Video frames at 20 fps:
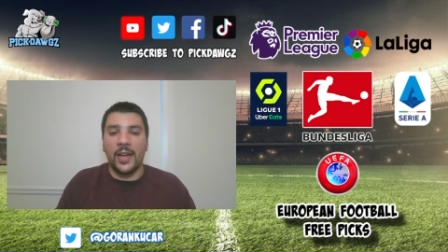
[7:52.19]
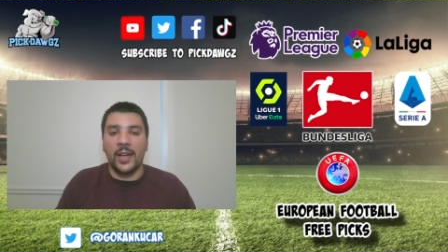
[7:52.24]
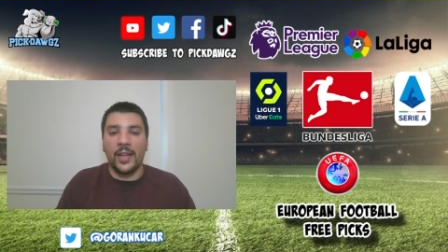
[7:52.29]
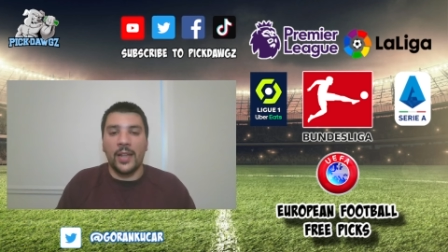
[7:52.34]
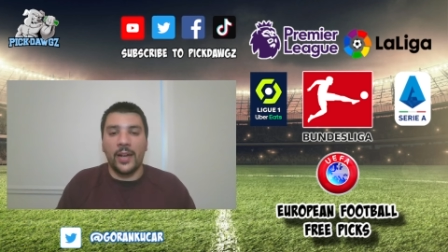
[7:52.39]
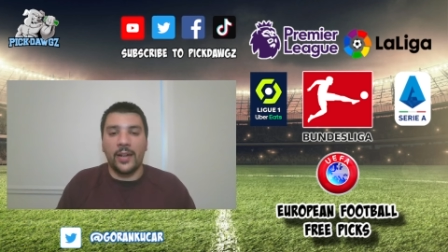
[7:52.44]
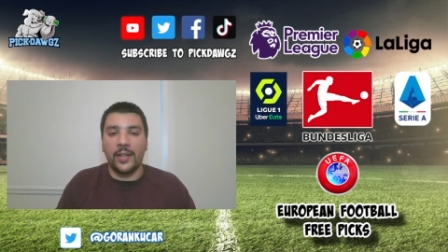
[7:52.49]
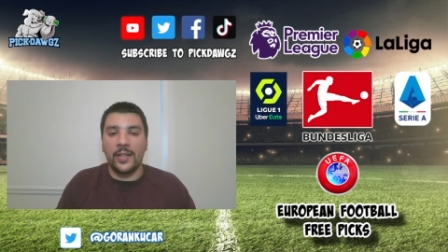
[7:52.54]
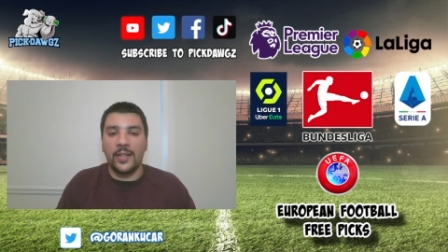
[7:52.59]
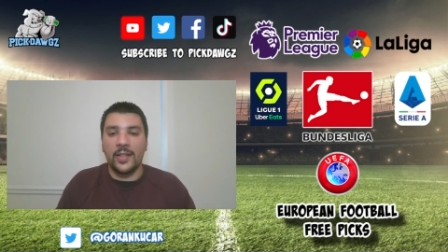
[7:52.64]
And
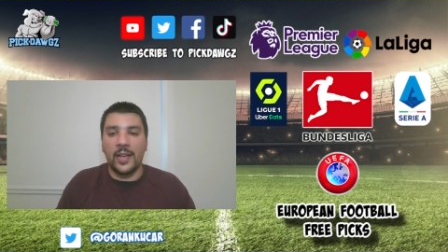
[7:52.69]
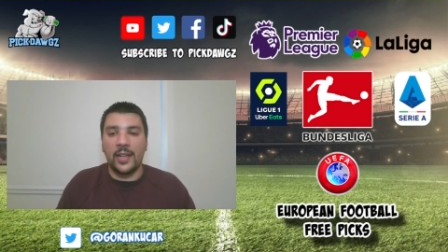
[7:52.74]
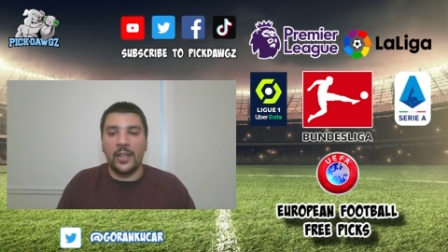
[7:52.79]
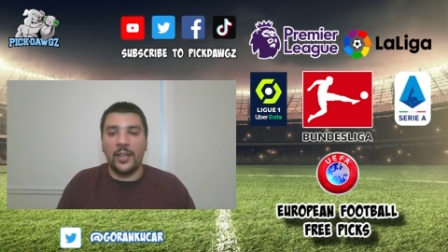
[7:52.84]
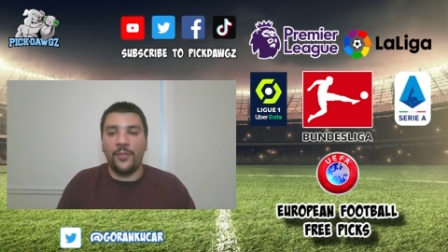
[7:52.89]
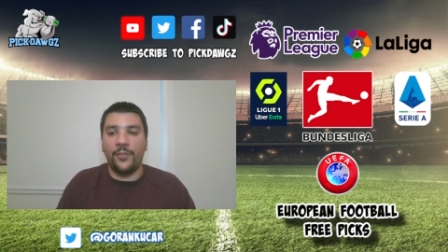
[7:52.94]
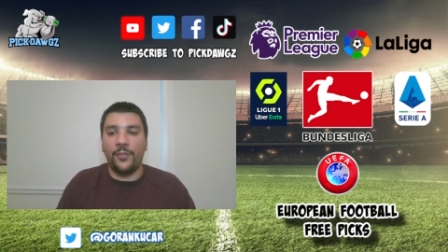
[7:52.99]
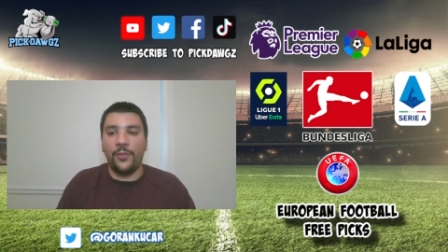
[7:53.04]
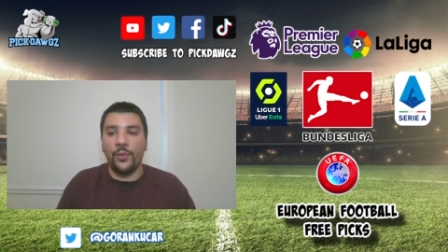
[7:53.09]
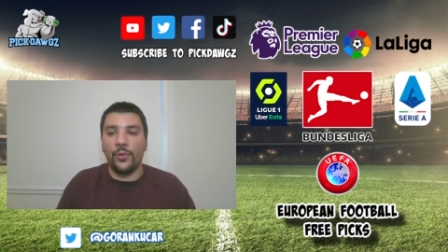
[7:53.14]
like I said,
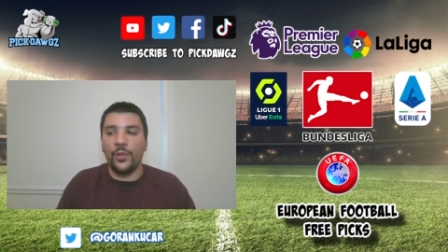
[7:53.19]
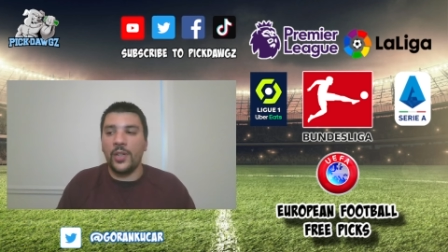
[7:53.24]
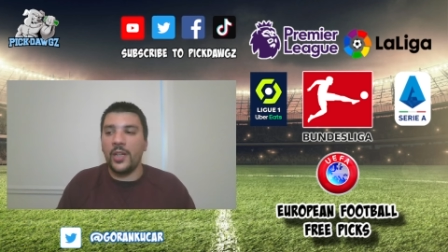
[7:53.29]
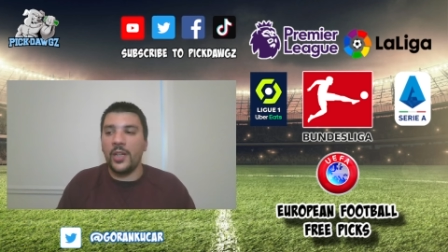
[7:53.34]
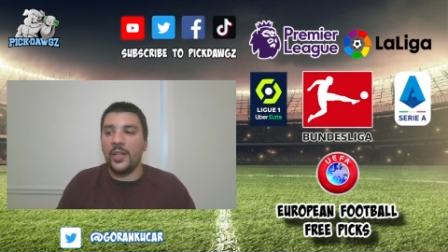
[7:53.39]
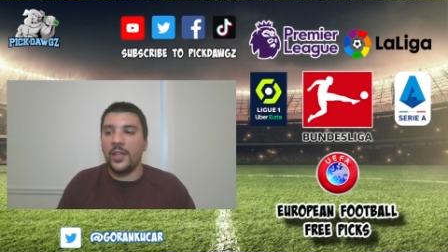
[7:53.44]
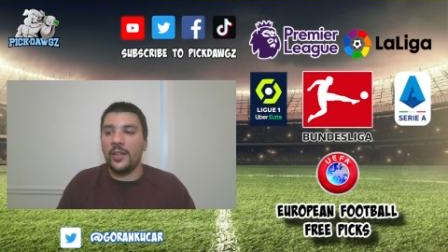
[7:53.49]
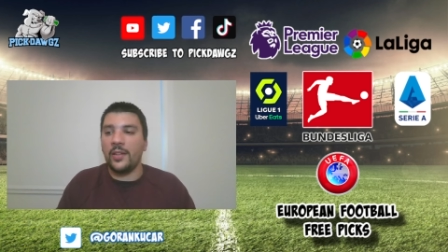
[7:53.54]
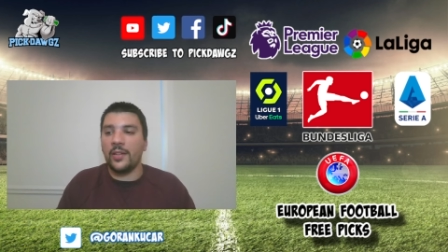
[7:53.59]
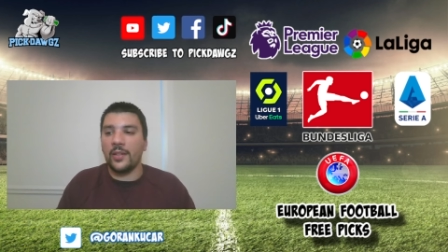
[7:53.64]
if you
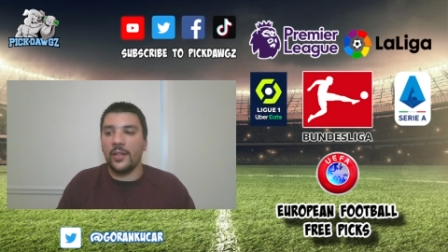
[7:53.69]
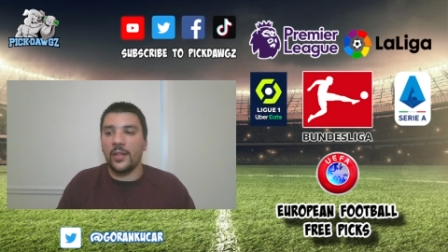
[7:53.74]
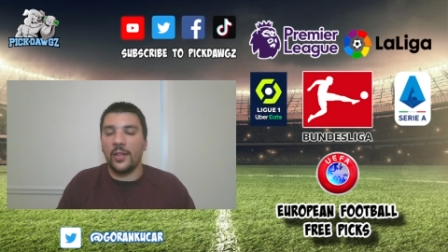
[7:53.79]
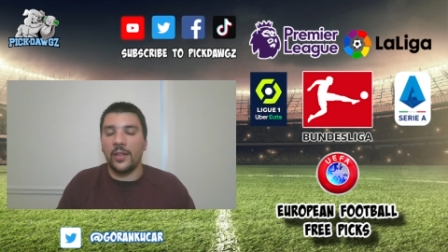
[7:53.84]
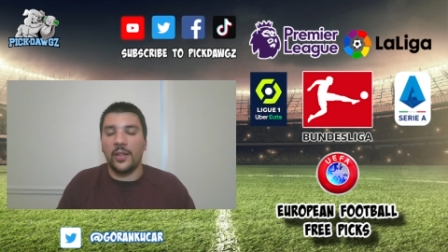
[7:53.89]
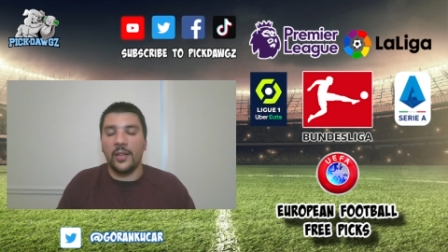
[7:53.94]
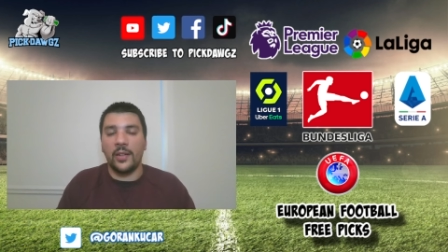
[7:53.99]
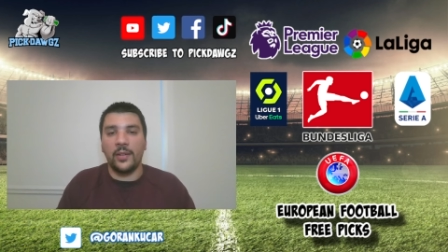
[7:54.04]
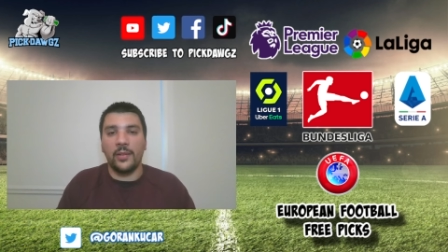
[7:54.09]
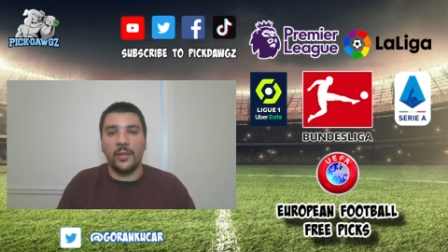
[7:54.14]
need
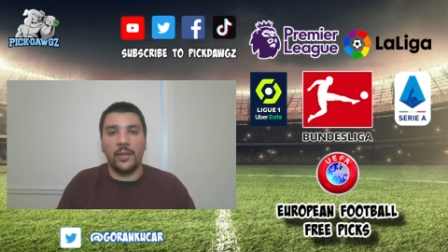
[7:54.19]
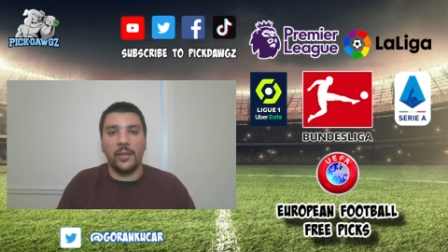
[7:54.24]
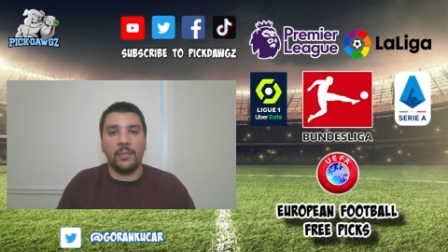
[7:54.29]
uh,